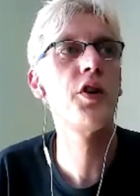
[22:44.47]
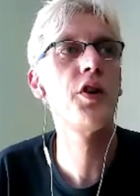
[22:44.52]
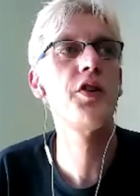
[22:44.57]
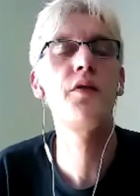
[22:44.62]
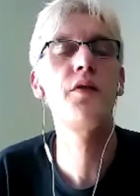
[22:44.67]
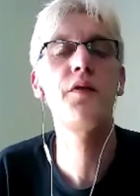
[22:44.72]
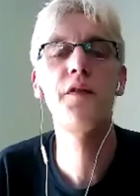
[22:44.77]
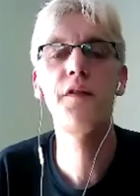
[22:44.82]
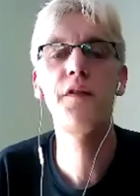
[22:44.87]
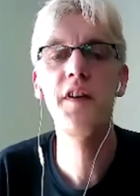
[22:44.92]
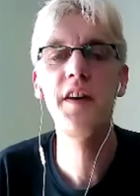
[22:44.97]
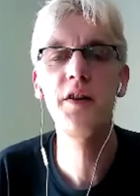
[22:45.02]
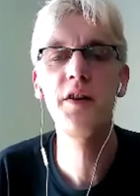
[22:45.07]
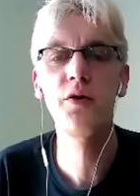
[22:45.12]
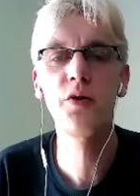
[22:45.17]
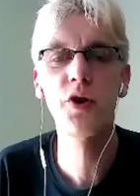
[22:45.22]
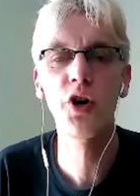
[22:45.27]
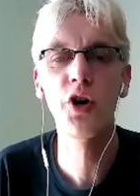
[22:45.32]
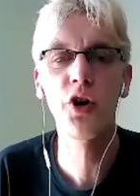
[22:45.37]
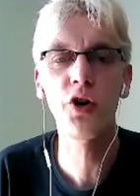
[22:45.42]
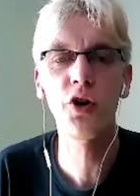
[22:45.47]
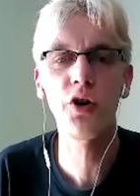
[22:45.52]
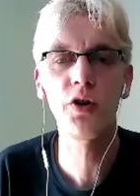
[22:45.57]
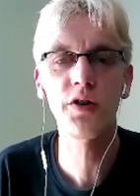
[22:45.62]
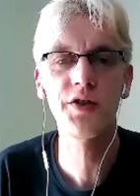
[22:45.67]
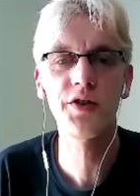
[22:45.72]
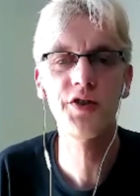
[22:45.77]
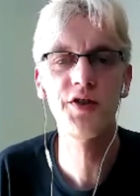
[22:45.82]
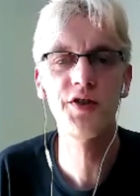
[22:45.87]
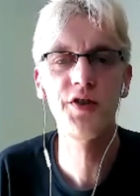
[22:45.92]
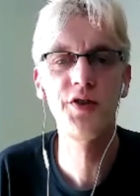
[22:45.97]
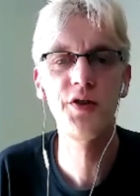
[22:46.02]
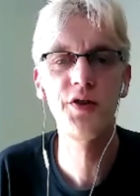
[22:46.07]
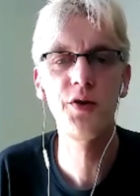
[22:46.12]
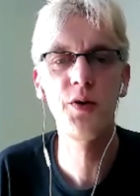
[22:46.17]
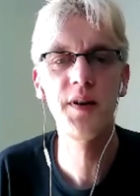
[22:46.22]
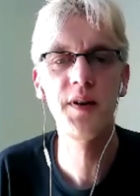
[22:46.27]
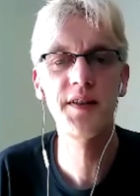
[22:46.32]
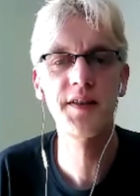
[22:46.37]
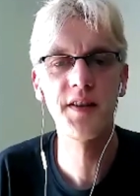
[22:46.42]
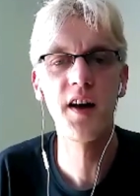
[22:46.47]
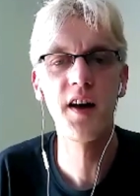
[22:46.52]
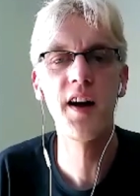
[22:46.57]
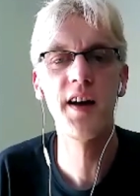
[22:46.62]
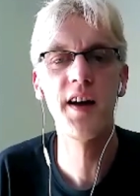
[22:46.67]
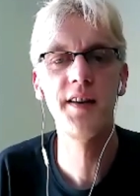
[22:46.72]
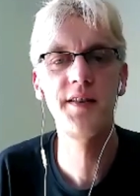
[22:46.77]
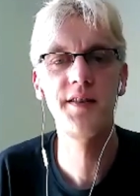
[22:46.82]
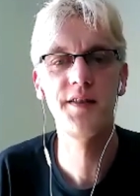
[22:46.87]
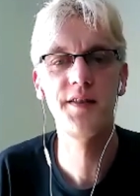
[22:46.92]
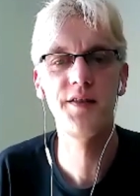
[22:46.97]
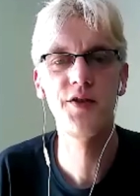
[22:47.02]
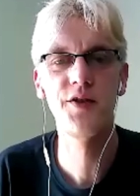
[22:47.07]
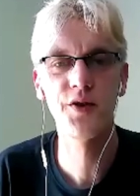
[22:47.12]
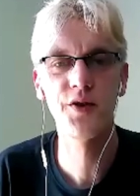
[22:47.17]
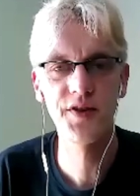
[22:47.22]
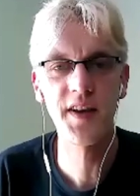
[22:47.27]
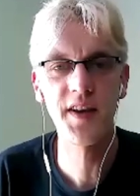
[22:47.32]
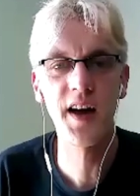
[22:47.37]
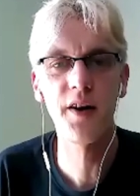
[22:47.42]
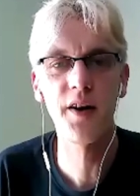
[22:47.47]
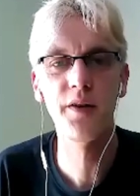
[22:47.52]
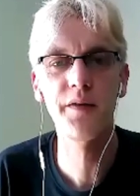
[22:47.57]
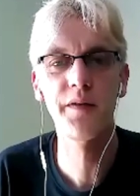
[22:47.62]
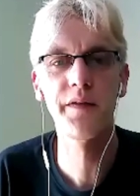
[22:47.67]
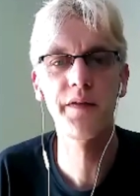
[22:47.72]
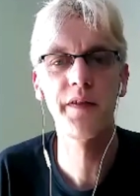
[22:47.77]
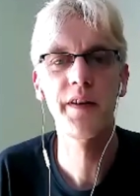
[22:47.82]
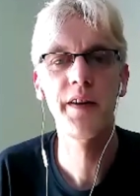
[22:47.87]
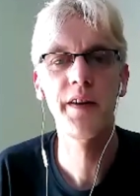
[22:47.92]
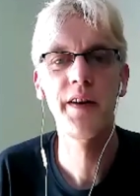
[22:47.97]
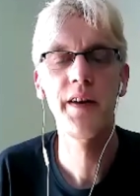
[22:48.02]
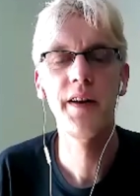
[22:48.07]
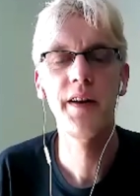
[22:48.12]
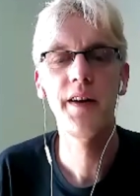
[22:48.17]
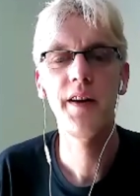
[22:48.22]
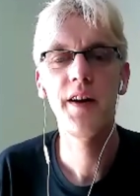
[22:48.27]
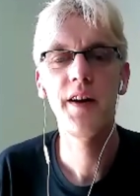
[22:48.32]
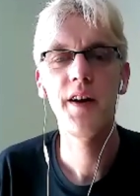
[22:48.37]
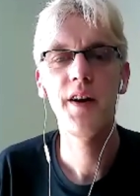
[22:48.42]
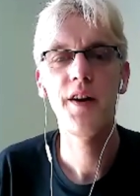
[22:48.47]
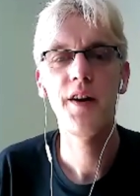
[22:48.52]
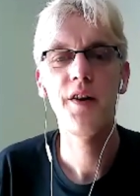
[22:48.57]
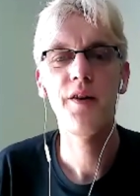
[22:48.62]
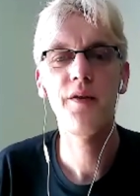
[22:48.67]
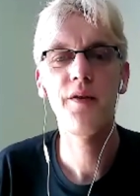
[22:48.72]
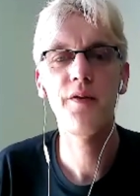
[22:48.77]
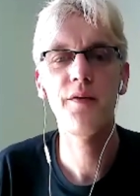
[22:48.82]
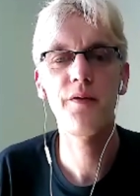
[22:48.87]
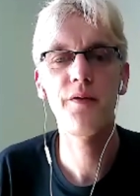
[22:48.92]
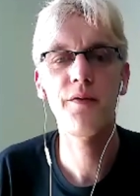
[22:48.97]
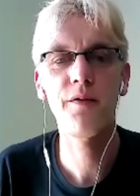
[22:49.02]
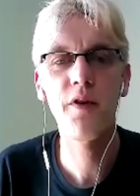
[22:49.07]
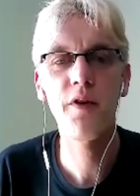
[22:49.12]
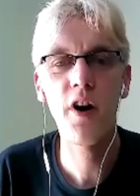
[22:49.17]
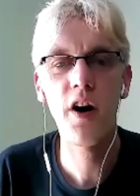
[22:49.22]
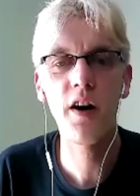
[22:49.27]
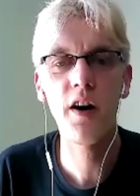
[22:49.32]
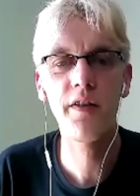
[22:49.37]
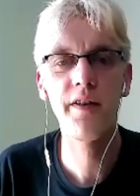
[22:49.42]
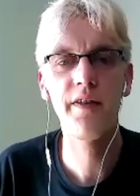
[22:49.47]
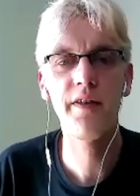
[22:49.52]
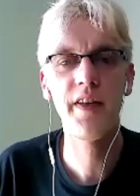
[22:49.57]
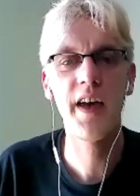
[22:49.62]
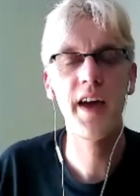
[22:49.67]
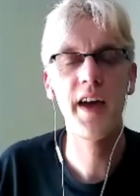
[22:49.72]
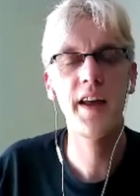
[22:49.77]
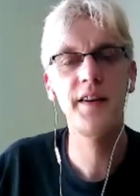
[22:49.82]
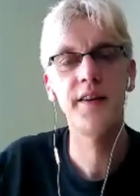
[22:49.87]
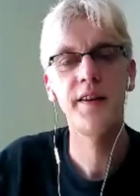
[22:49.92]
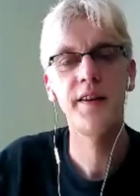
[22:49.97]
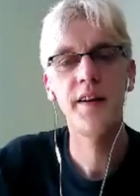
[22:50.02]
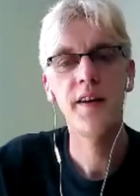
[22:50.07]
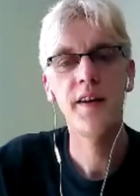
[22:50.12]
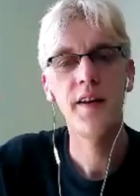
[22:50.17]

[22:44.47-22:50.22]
you feel called to do inside yourself, rather than